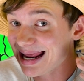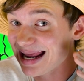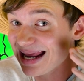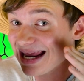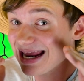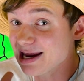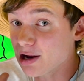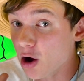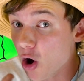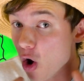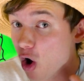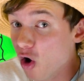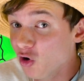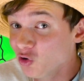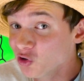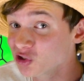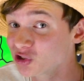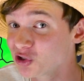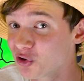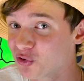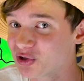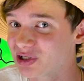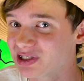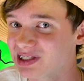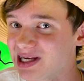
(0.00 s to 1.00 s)
he
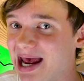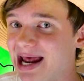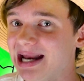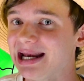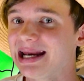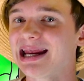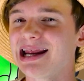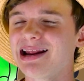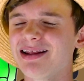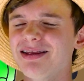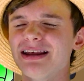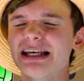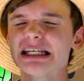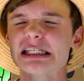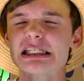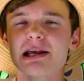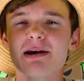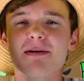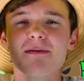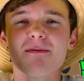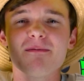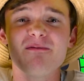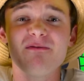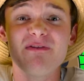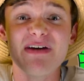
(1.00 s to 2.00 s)
also said in this
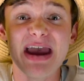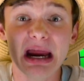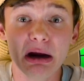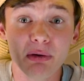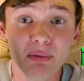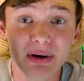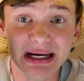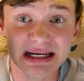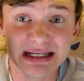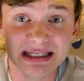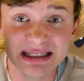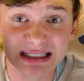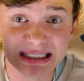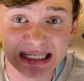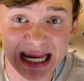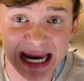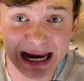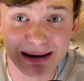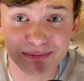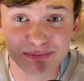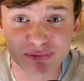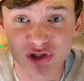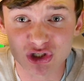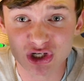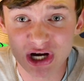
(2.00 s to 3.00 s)
very
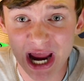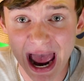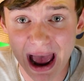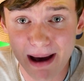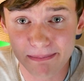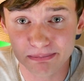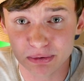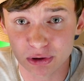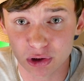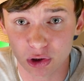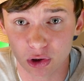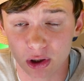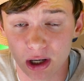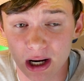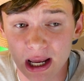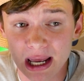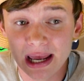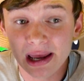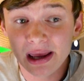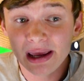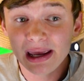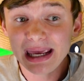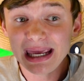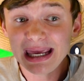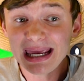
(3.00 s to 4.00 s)
same chapter,
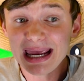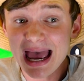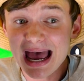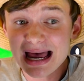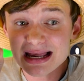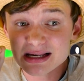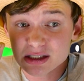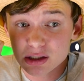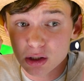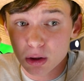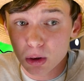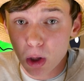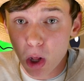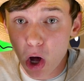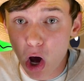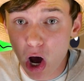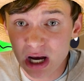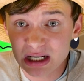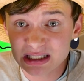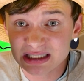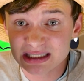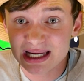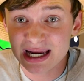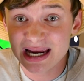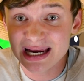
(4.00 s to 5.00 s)
he has
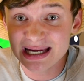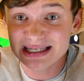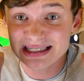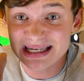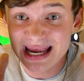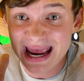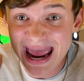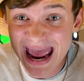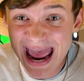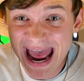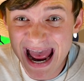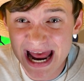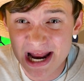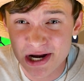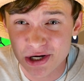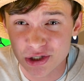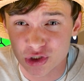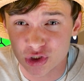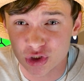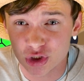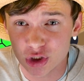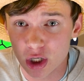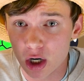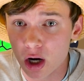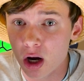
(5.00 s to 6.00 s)
lost his
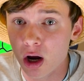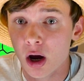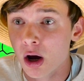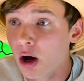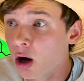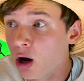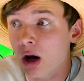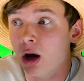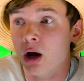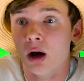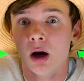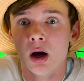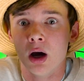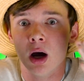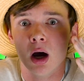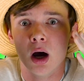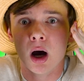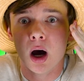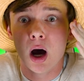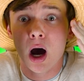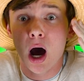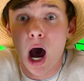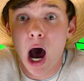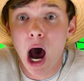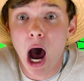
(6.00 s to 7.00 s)
edge.
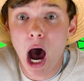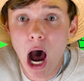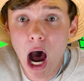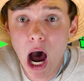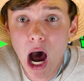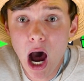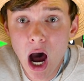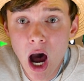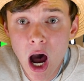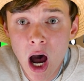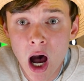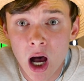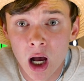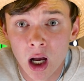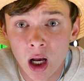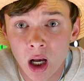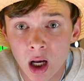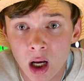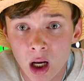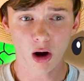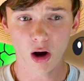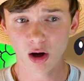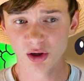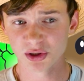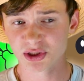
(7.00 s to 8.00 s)
Huh?
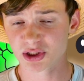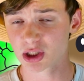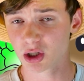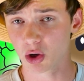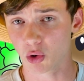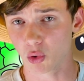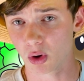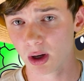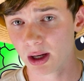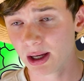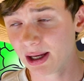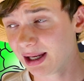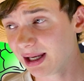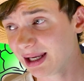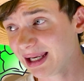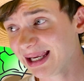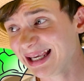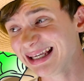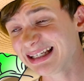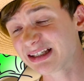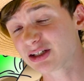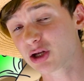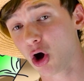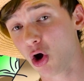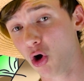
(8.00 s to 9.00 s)
Also, he
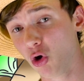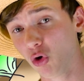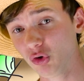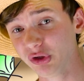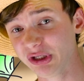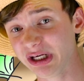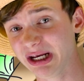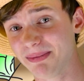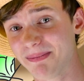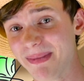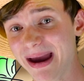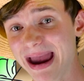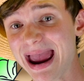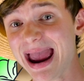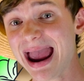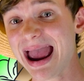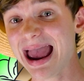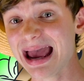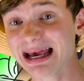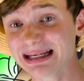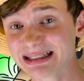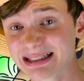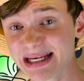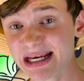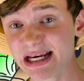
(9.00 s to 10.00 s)
told him
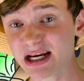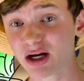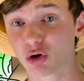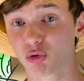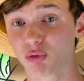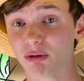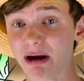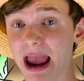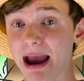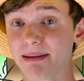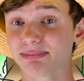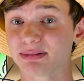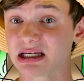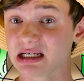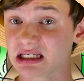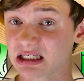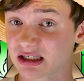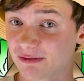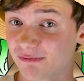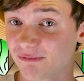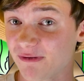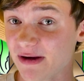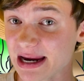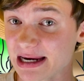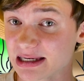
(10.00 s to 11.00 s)
as he grabbed his
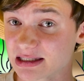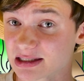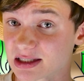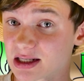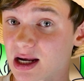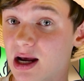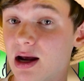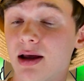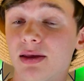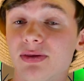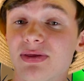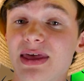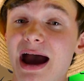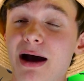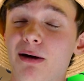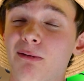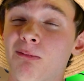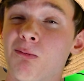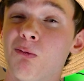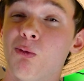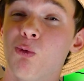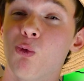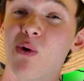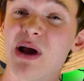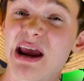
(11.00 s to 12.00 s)
face that
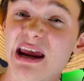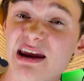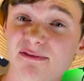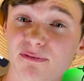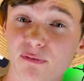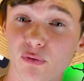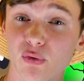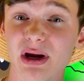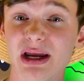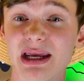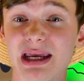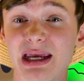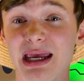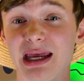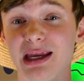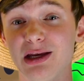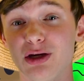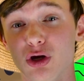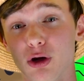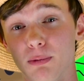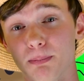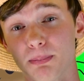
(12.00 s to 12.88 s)
wavering in your